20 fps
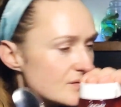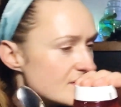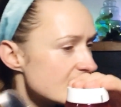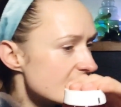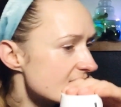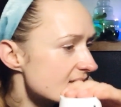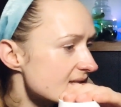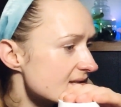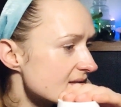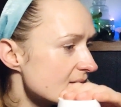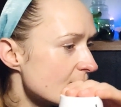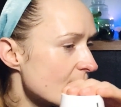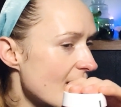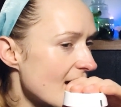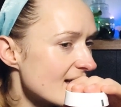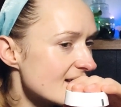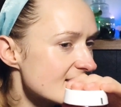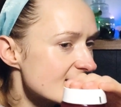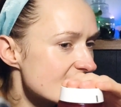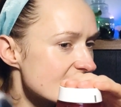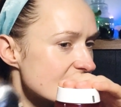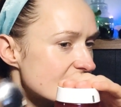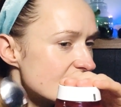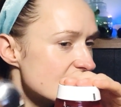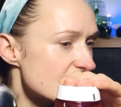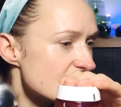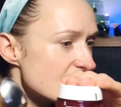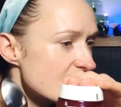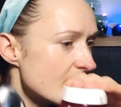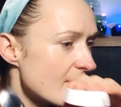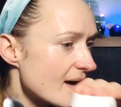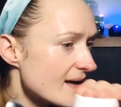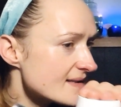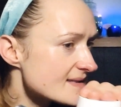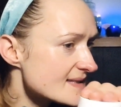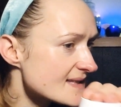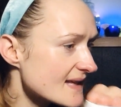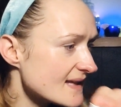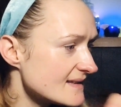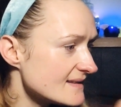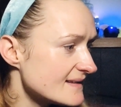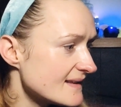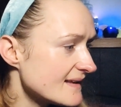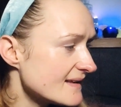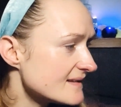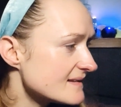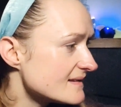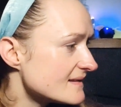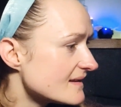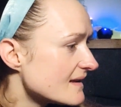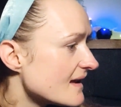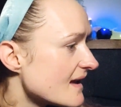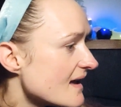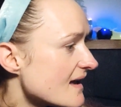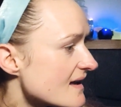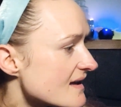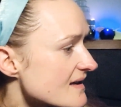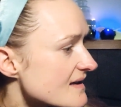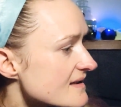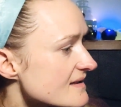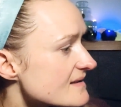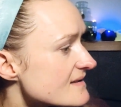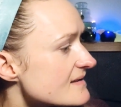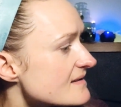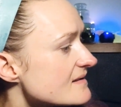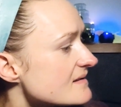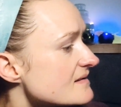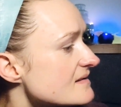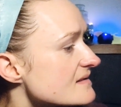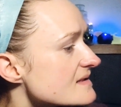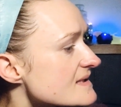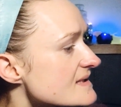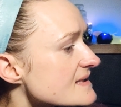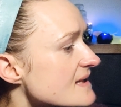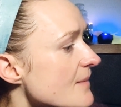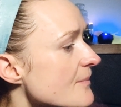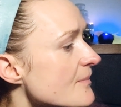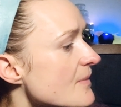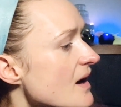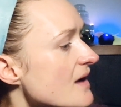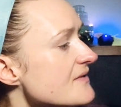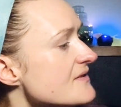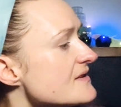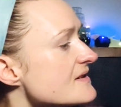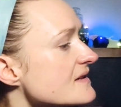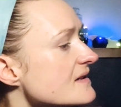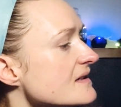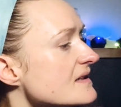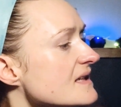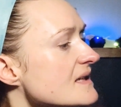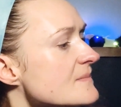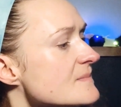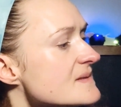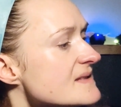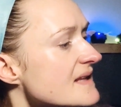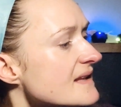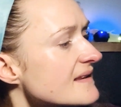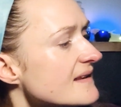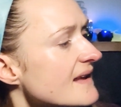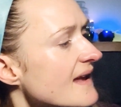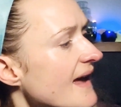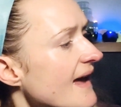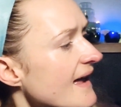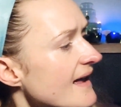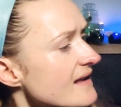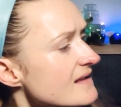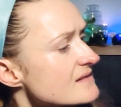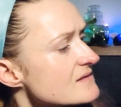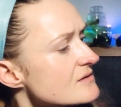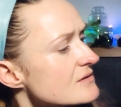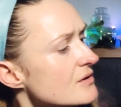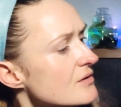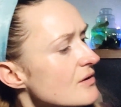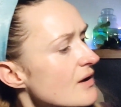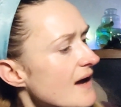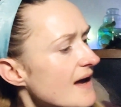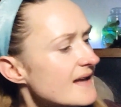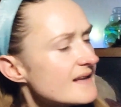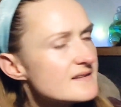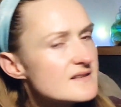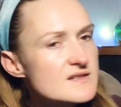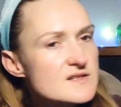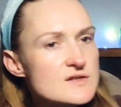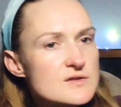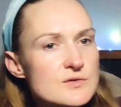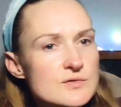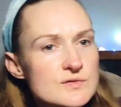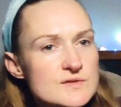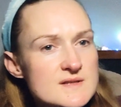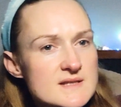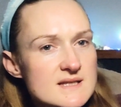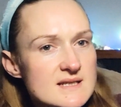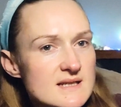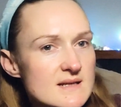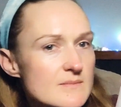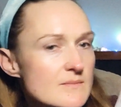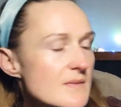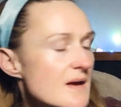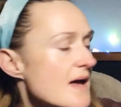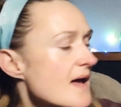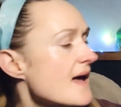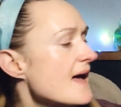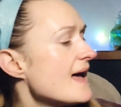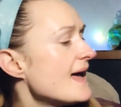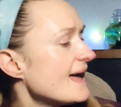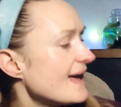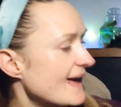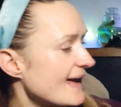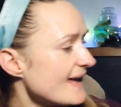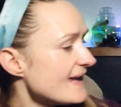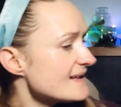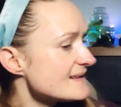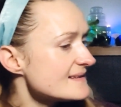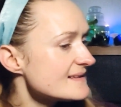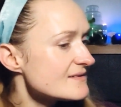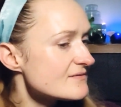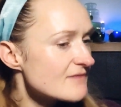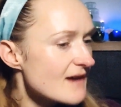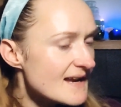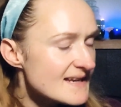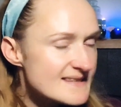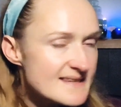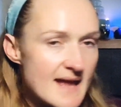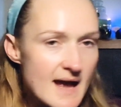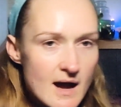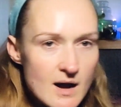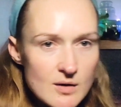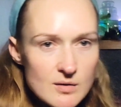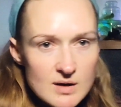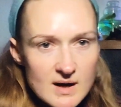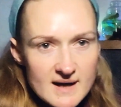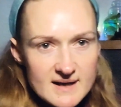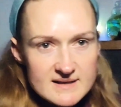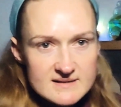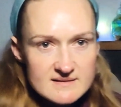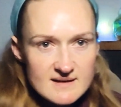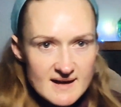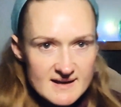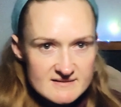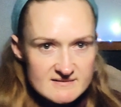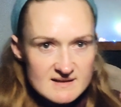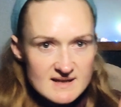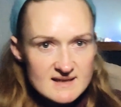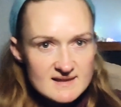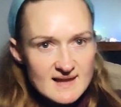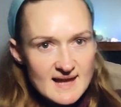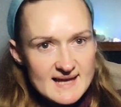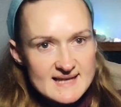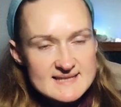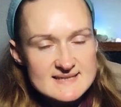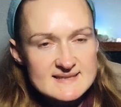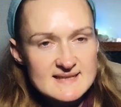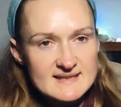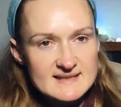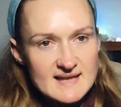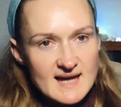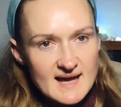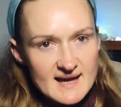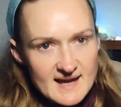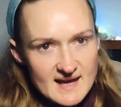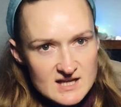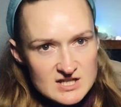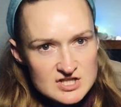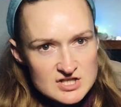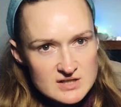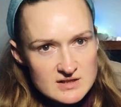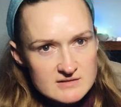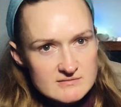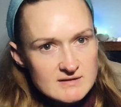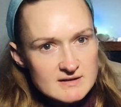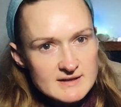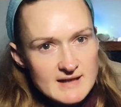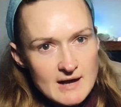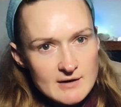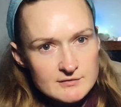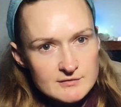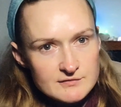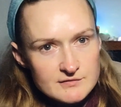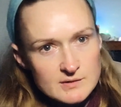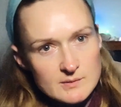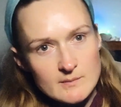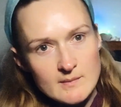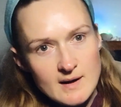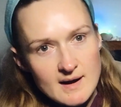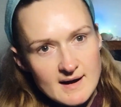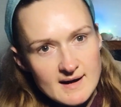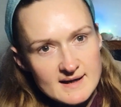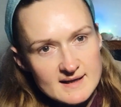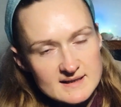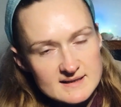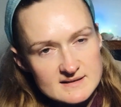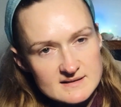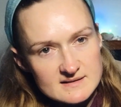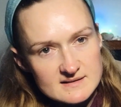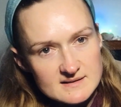this mask, Vichy mask, and then some other creams that I had. I had this Nuxe cream, and right now I realized that I actually ran out for my